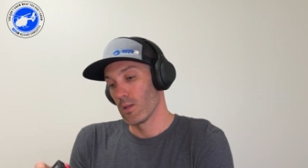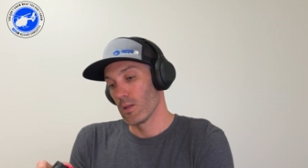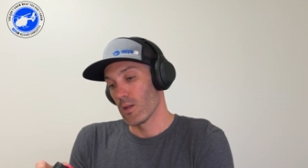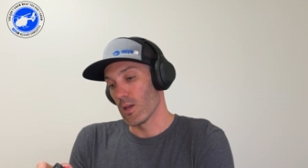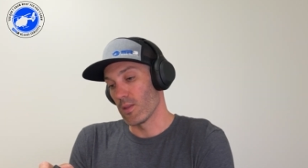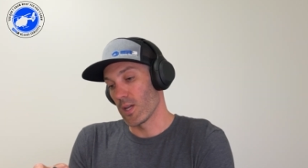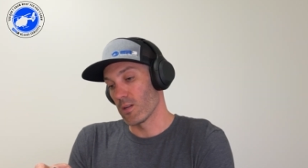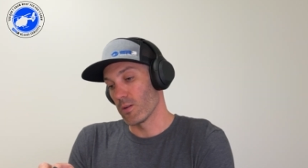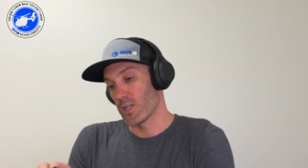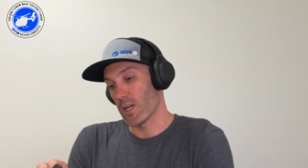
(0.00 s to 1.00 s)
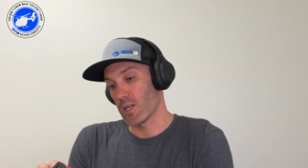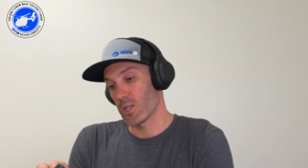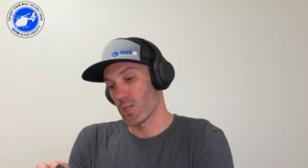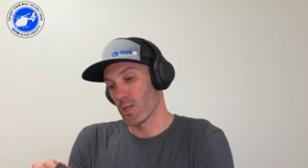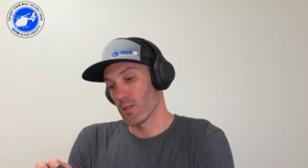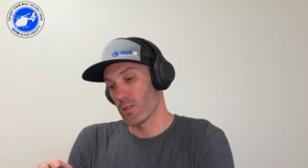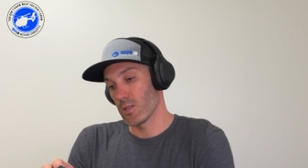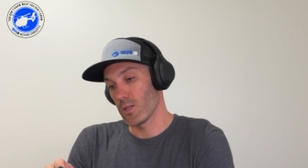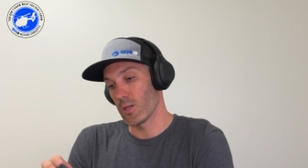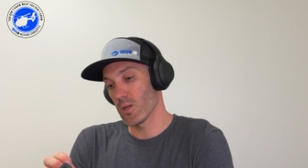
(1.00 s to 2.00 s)
Now they're going to attach
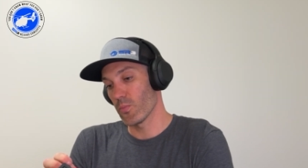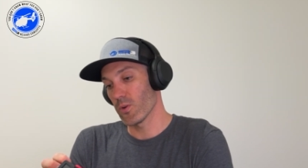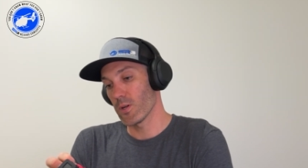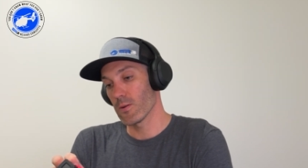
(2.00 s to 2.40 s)
to your GoPro,